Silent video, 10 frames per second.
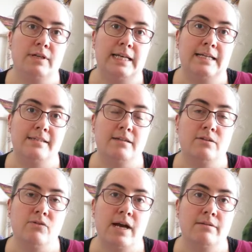and later
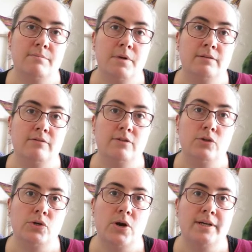throughout the month
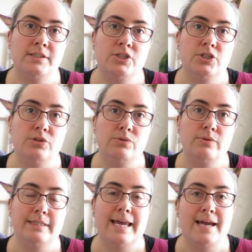you're going to
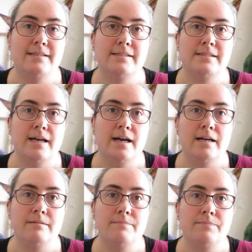get
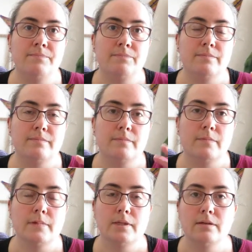
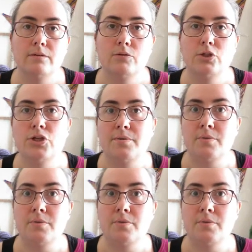you know,